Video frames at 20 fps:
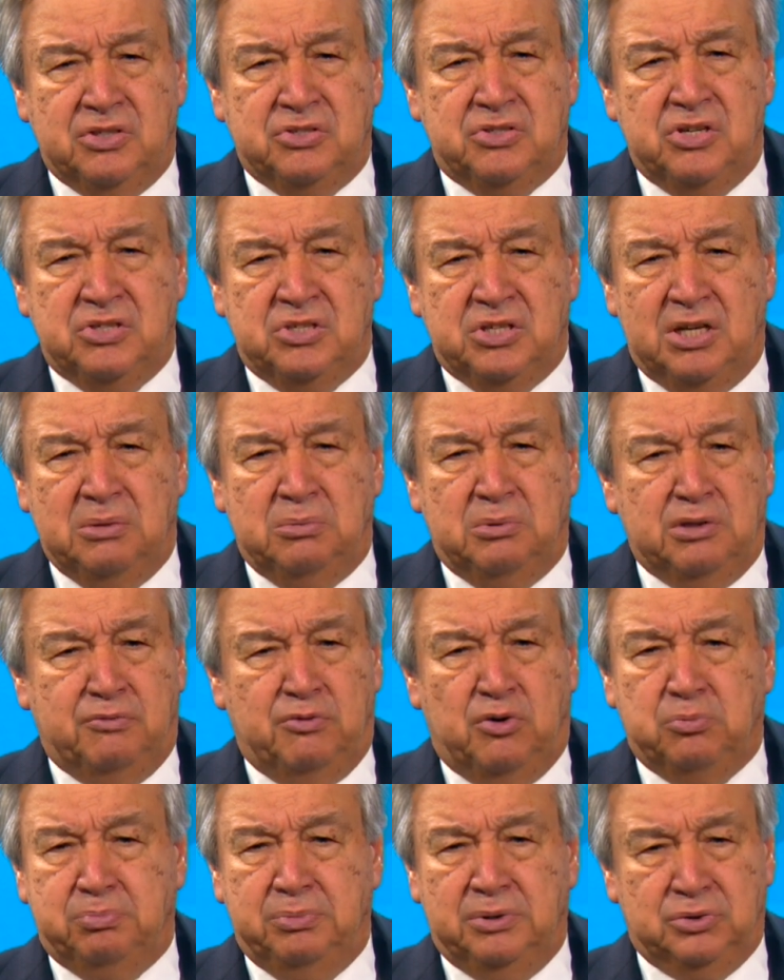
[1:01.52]
the Sustainable
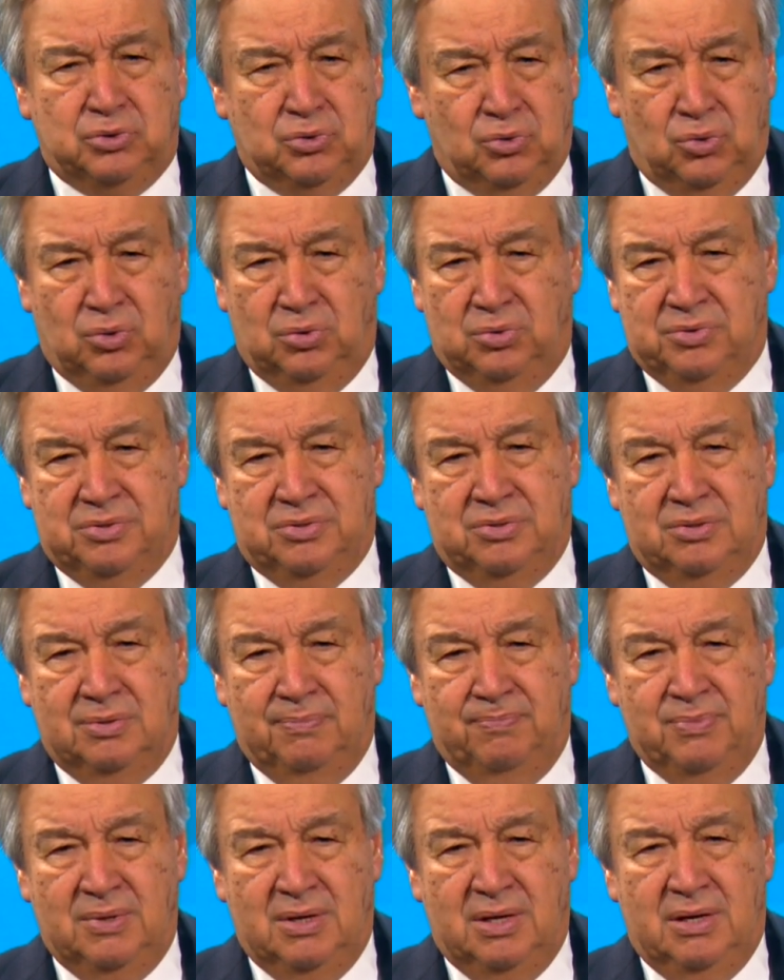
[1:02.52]
Development Goals.
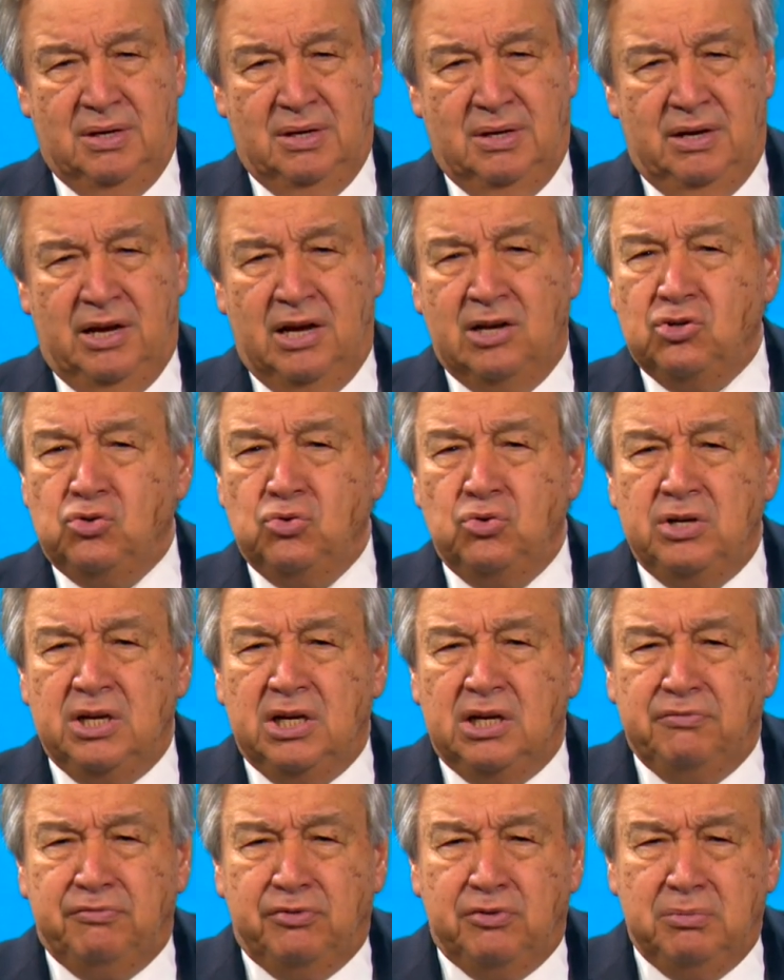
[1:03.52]
Ensuring
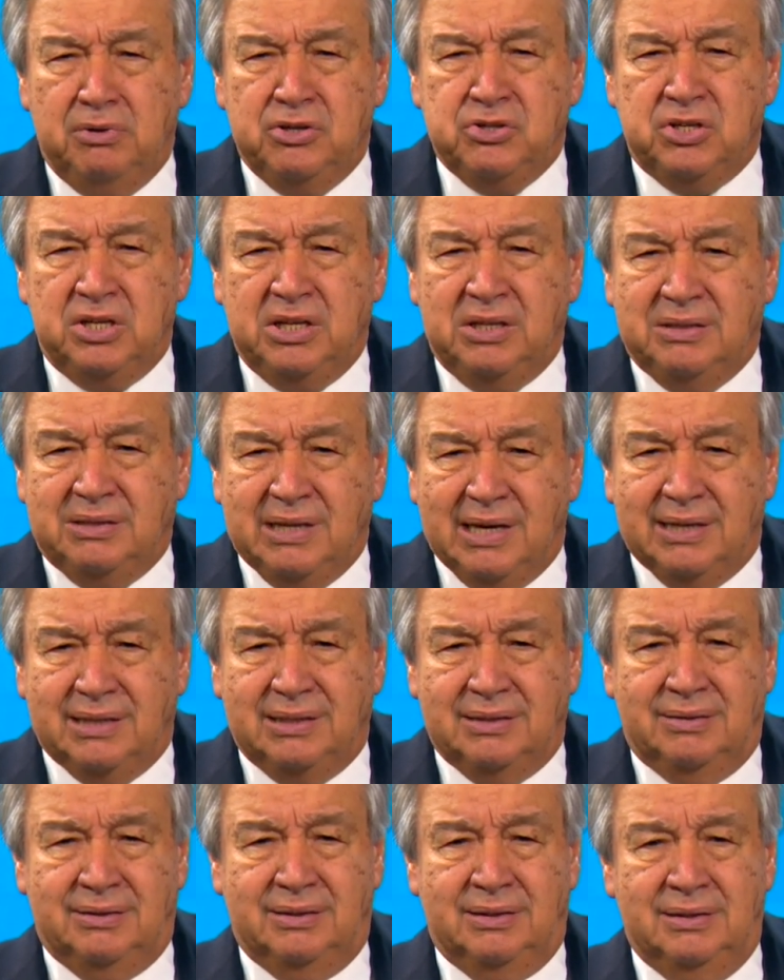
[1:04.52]
information
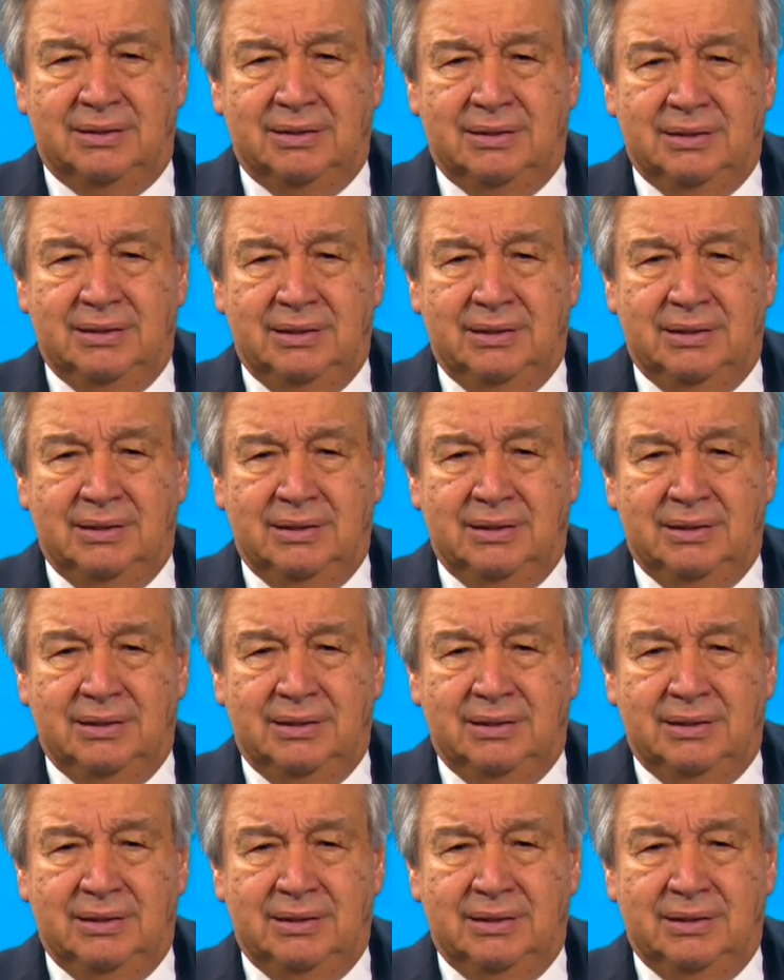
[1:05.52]
integrity